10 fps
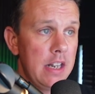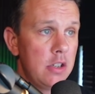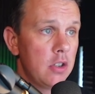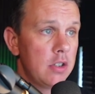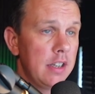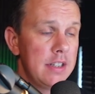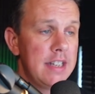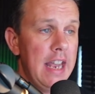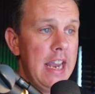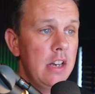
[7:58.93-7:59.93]
It's just a
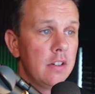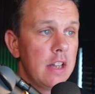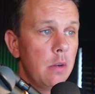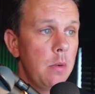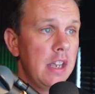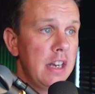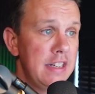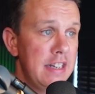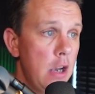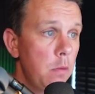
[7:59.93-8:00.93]
container that we
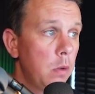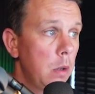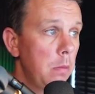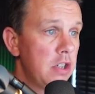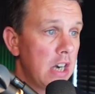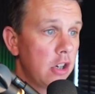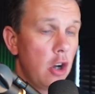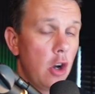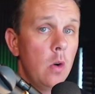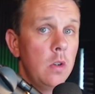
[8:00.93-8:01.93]
can now publish our
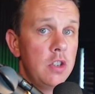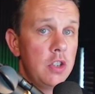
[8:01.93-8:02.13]
code